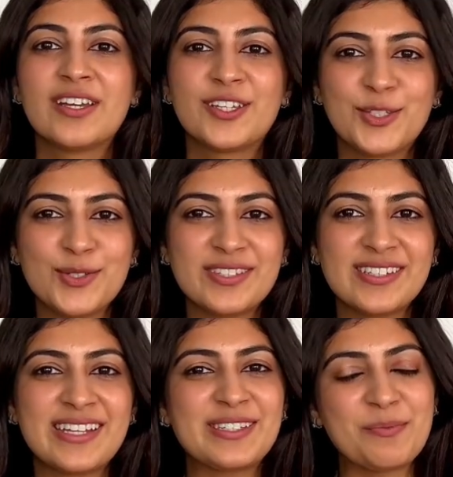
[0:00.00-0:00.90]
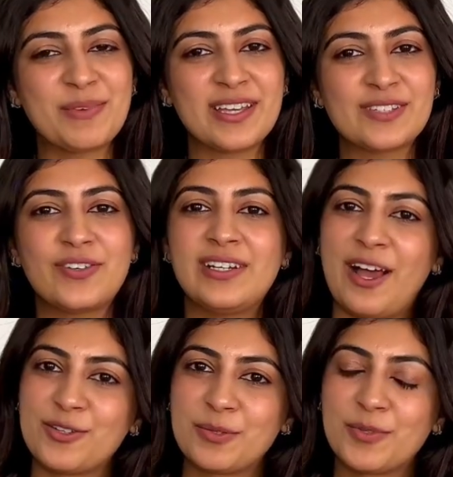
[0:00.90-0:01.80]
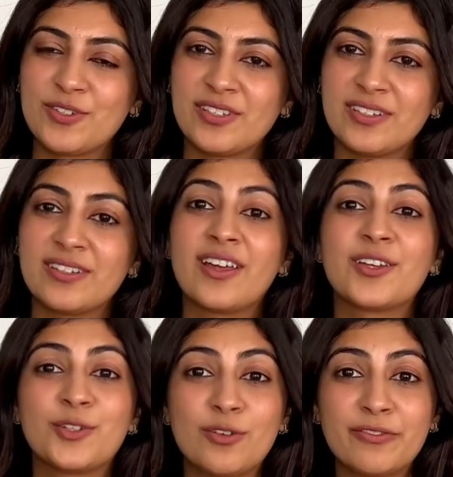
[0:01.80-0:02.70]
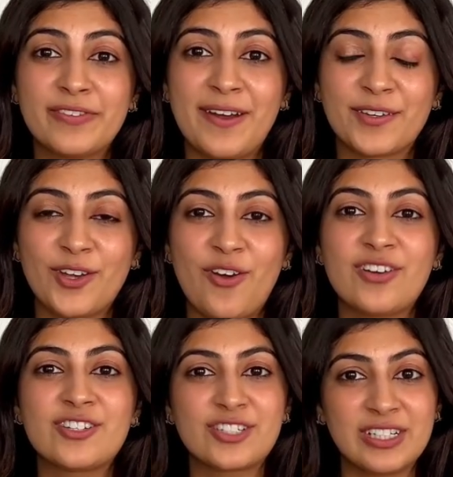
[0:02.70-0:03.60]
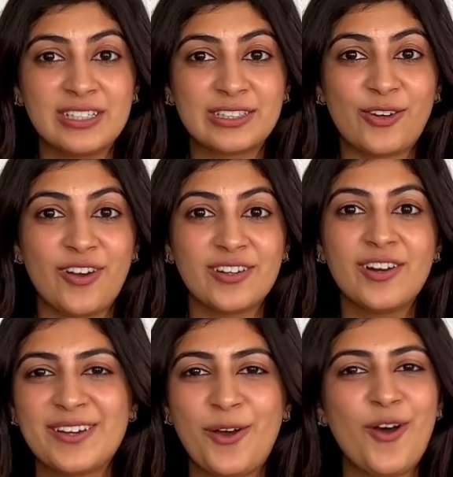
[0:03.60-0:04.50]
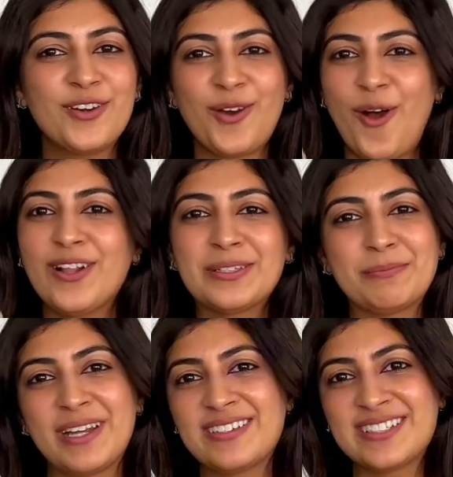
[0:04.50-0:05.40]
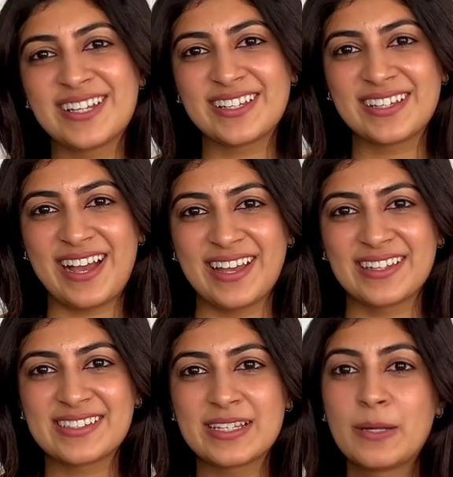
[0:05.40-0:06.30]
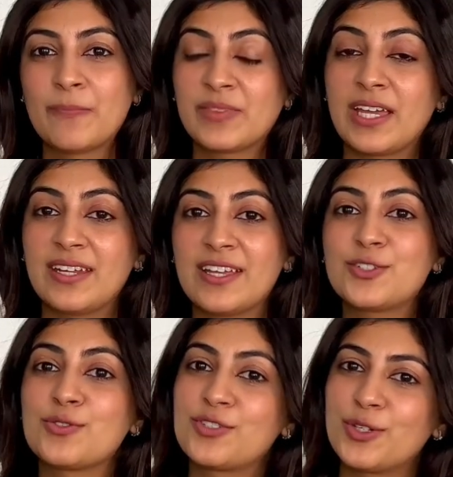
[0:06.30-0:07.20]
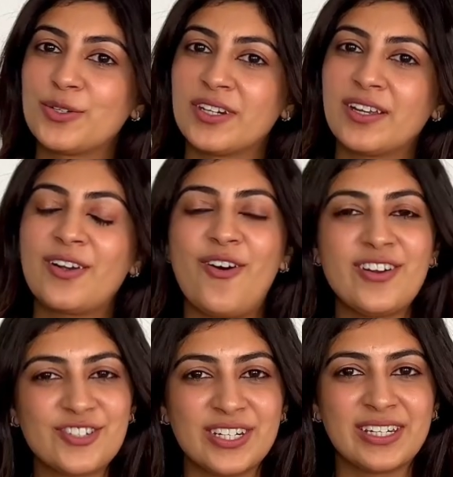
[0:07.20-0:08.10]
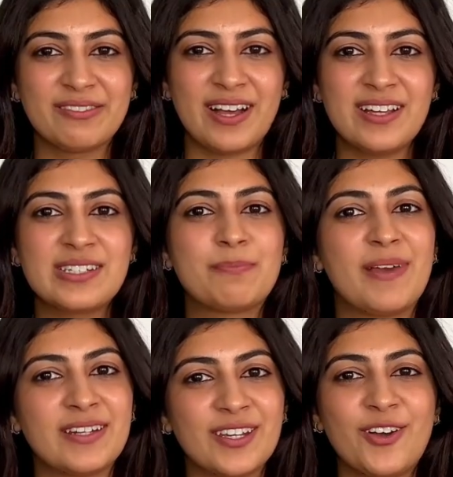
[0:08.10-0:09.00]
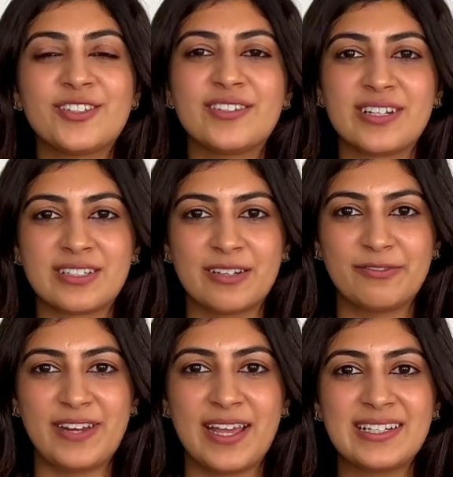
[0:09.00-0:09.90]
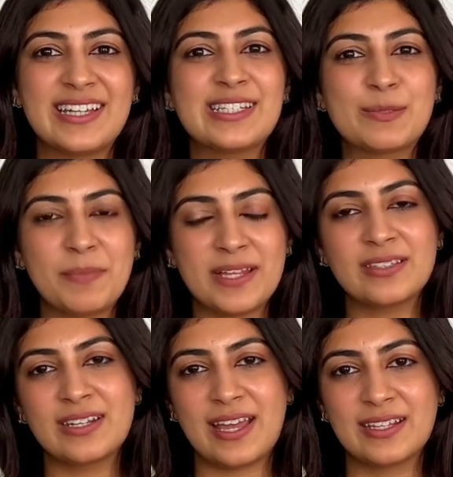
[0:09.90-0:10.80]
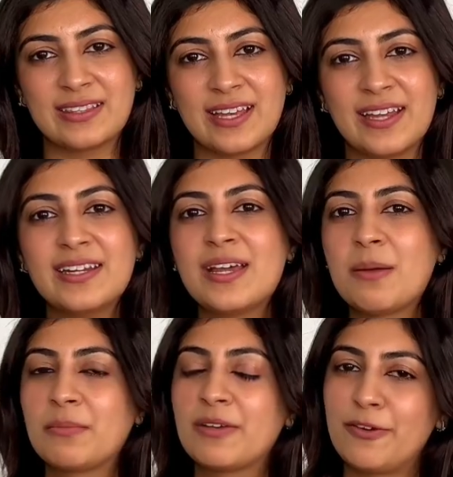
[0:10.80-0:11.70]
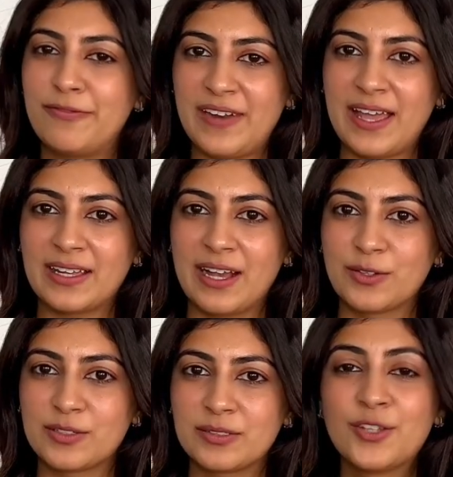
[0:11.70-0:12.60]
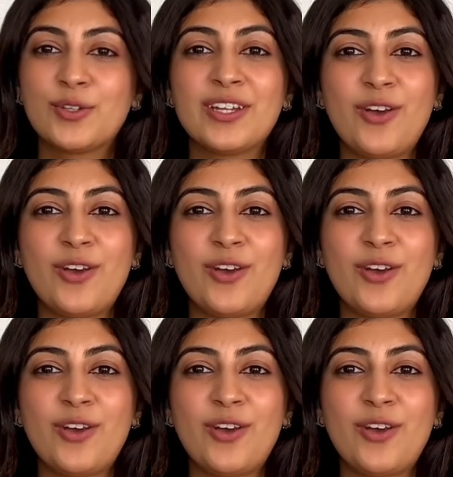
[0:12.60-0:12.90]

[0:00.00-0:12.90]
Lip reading: Use this as a base for Lauterbrunnen, Jungfraujoch, Schilthorn, or all the breathtaking hikes. Then head to Zurich or Geneva depending on your return flight and spend the night there before flying out. You can